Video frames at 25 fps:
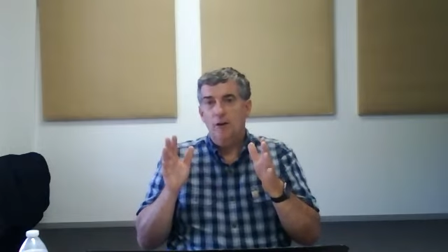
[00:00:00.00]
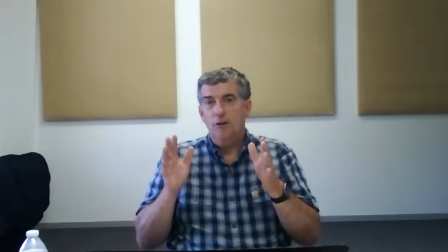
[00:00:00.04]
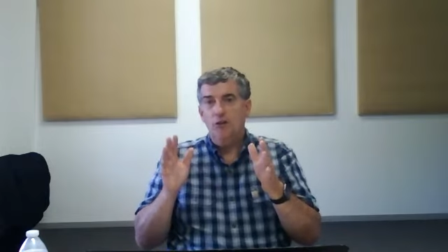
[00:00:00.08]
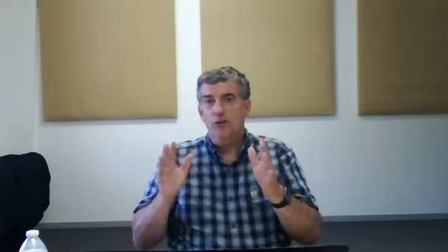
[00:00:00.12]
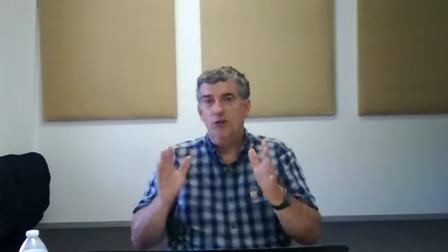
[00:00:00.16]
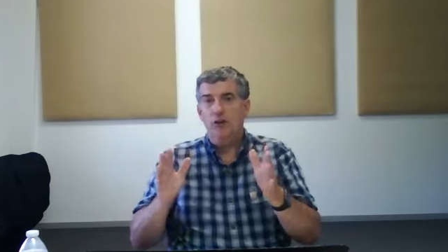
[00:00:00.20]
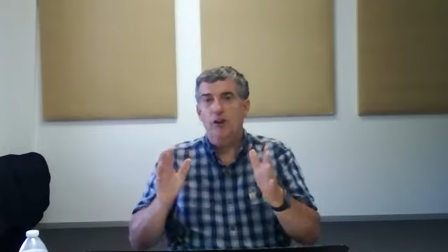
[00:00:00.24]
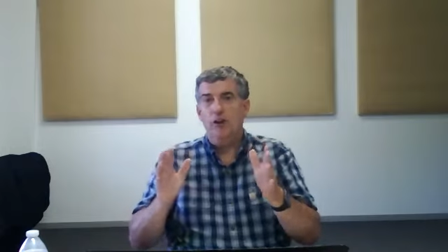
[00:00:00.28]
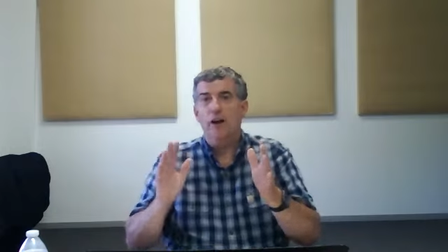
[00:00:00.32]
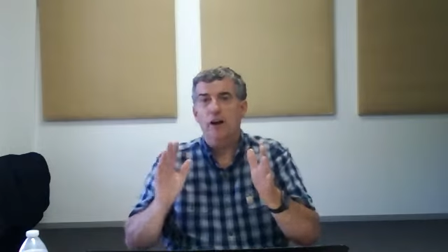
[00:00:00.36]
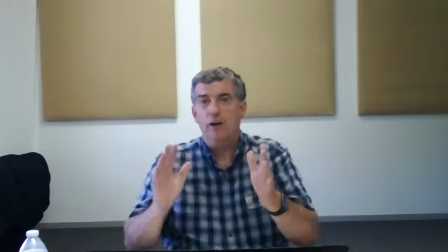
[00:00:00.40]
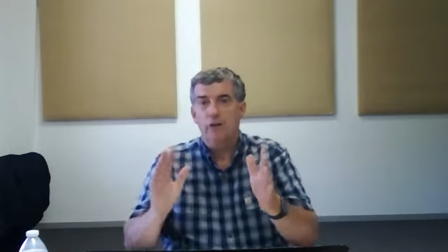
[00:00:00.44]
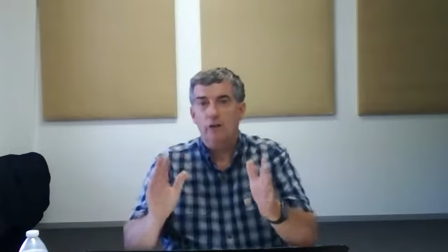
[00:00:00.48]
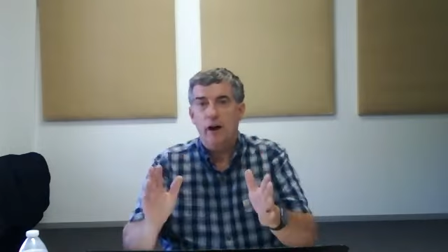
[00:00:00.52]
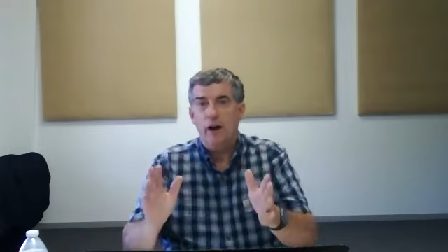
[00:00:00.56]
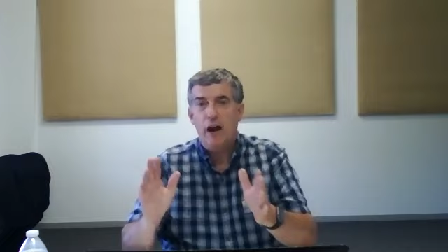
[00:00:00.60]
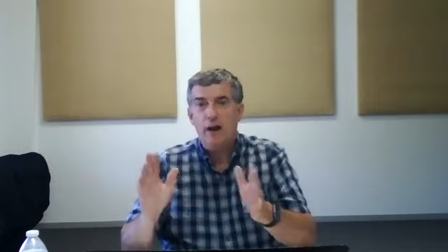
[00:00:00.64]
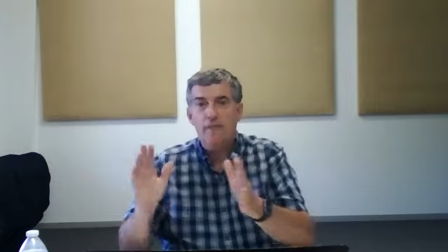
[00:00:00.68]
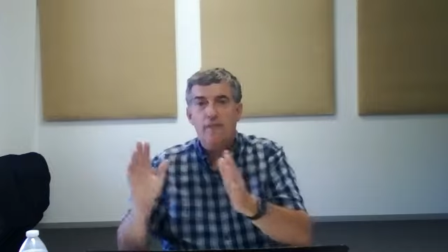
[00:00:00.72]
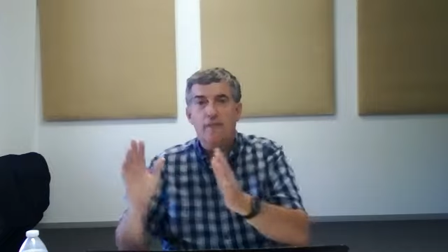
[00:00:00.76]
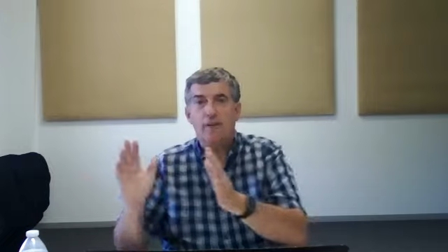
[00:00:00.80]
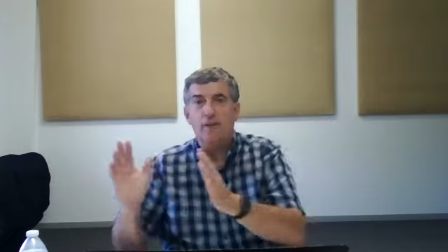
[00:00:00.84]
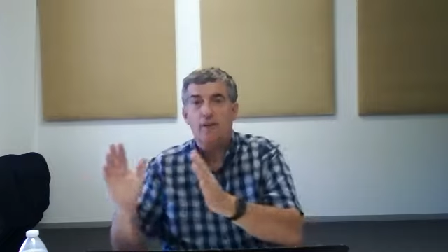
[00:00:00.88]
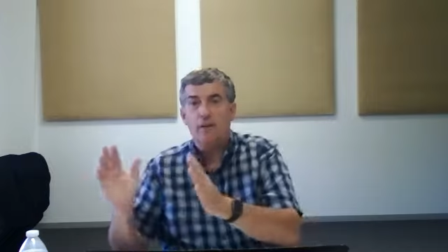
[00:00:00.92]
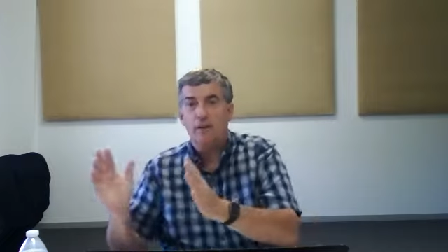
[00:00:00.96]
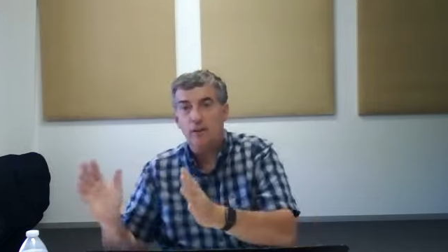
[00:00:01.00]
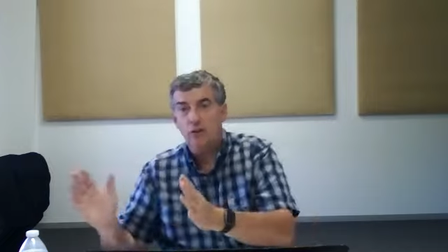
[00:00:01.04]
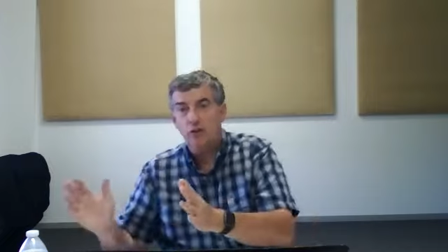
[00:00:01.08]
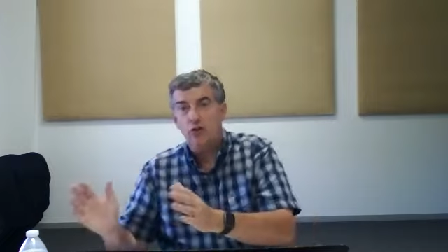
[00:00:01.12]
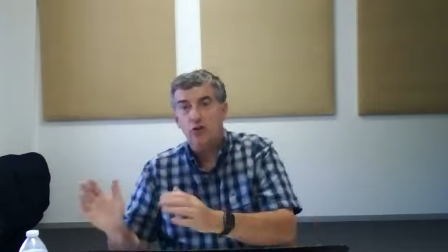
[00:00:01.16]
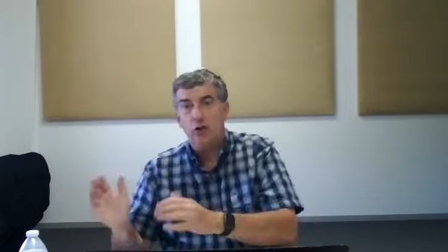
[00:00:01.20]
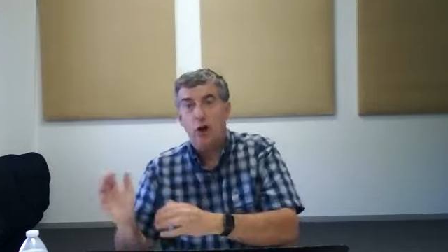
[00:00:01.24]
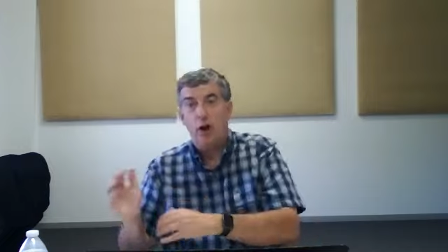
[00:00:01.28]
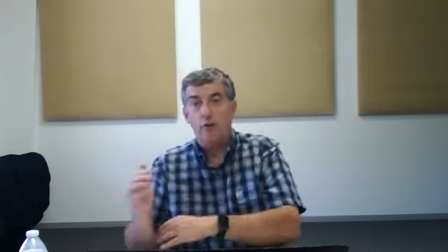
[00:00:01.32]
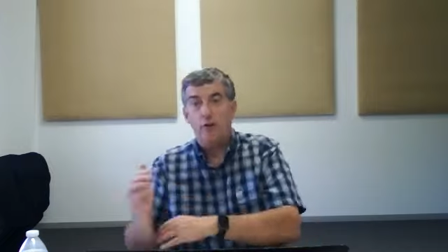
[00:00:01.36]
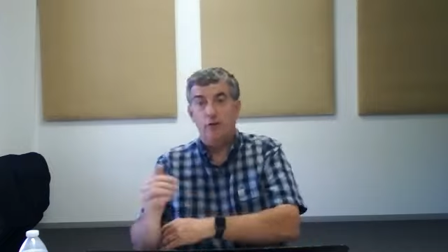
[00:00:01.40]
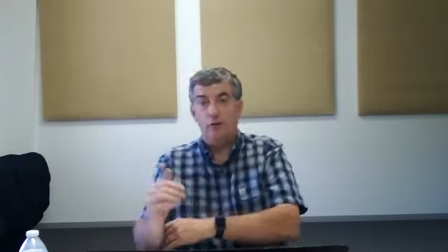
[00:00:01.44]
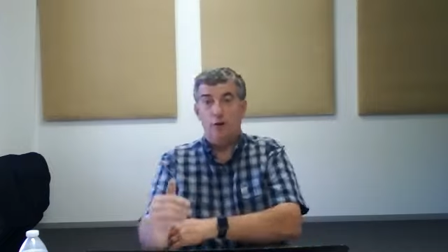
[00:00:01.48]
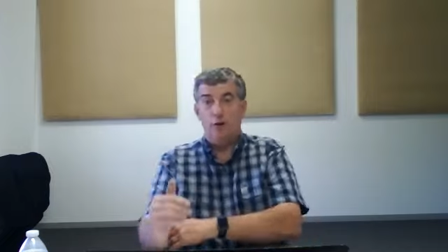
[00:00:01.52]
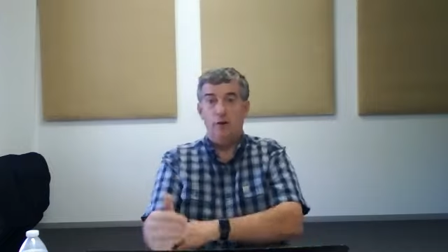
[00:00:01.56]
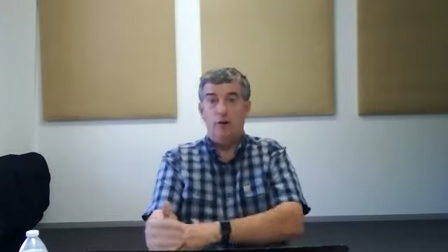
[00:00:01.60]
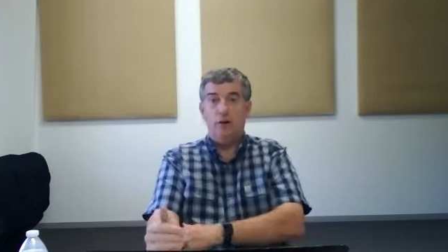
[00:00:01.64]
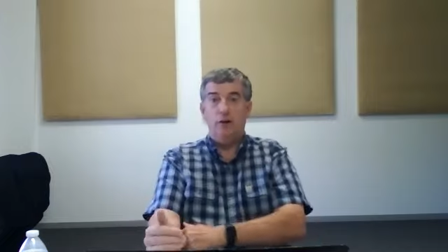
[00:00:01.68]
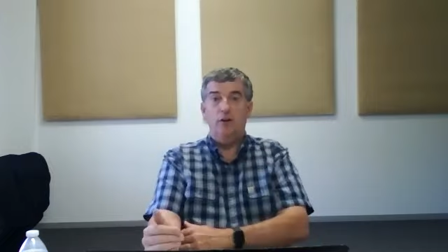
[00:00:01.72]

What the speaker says: geographically centered.